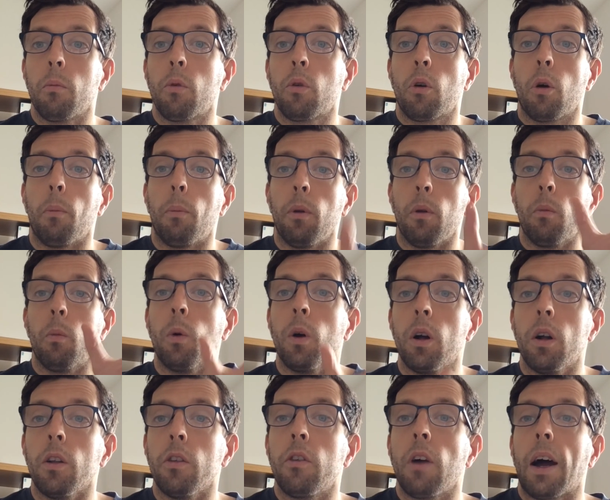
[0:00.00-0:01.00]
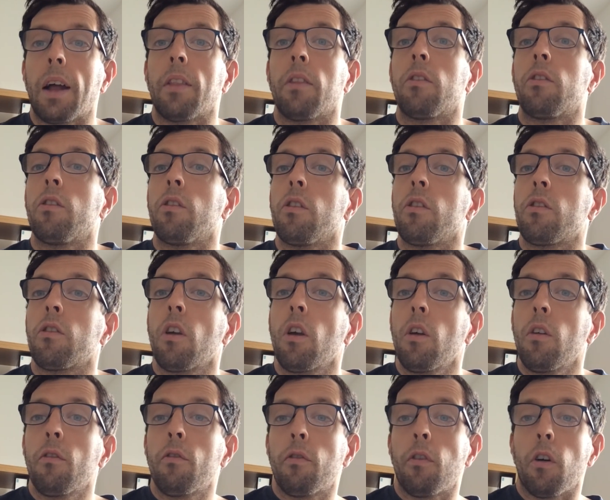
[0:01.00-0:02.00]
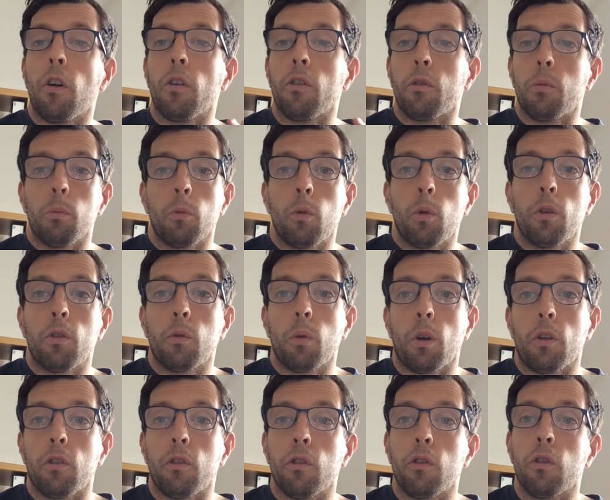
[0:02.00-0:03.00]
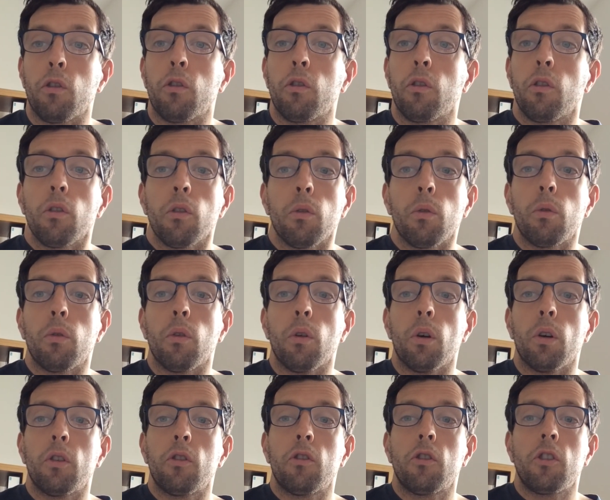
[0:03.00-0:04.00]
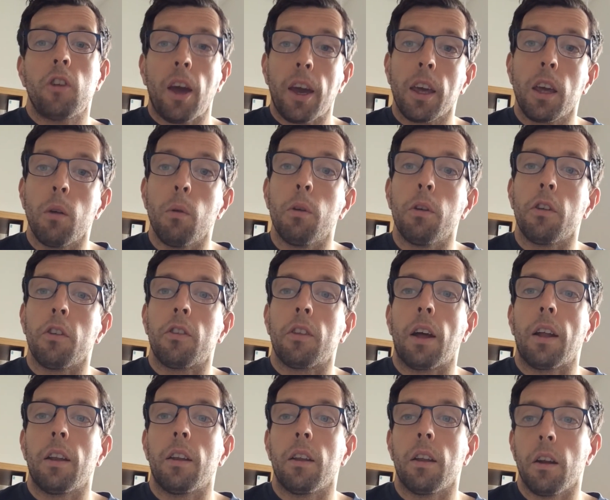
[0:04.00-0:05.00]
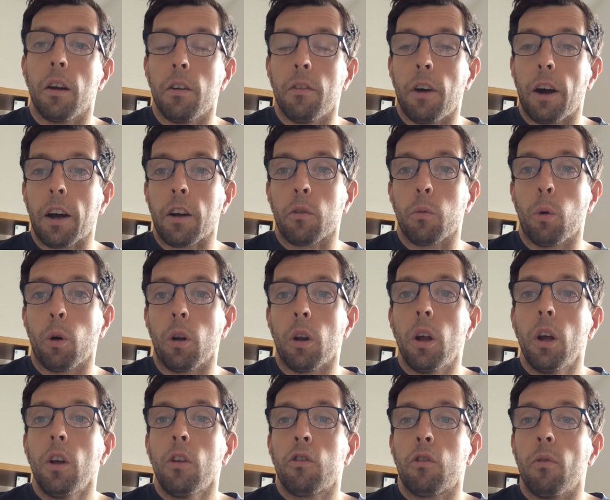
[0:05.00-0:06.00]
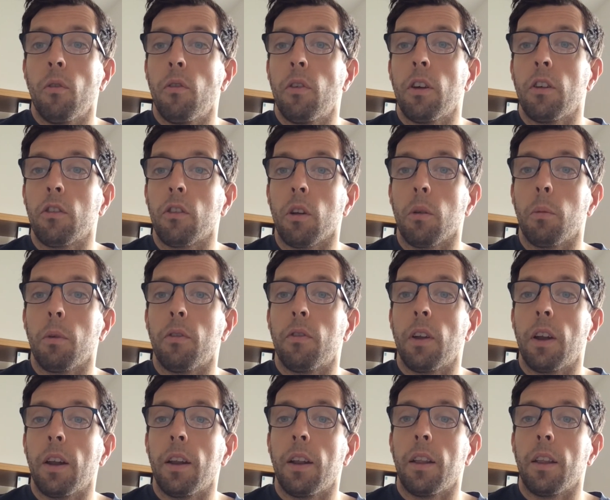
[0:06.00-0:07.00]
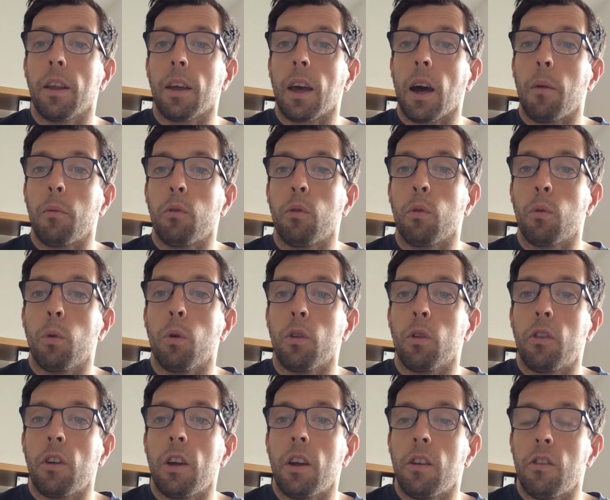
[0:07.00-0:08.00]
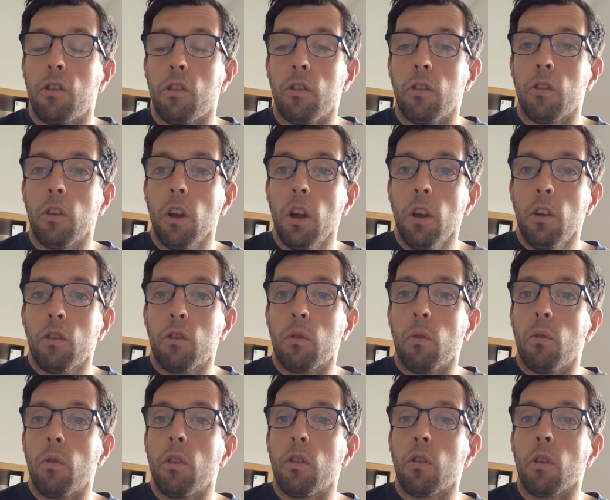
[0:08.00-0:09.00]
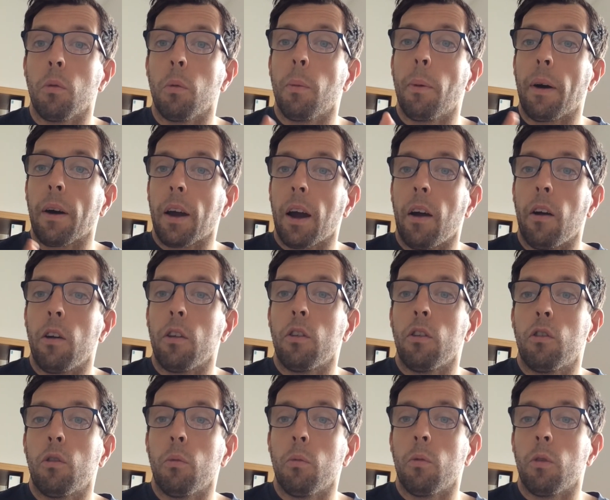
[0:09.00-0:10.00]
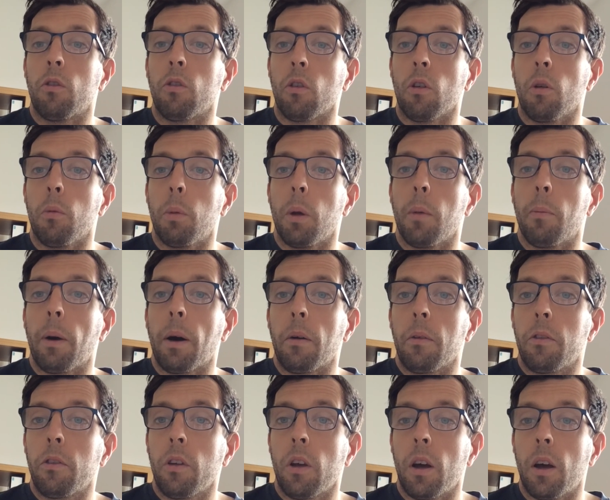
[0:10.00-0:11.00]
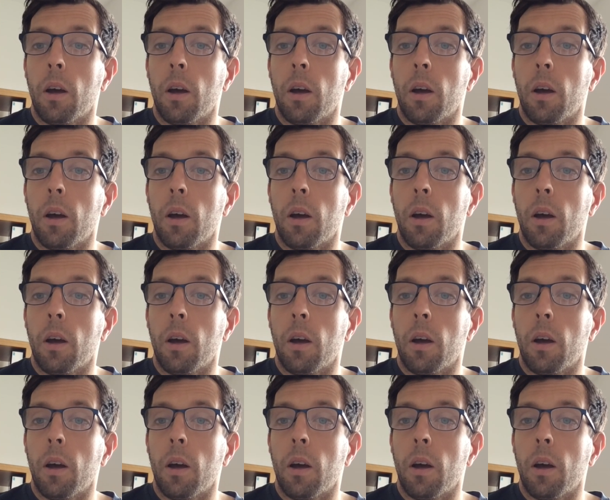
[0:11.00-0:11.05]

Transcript: couple of words answers for some quiz questions just to check your understanding of Act 1. Some of it is going to be filling in the gaps with quotations, some of it's going to be about characters, some of it's going to be about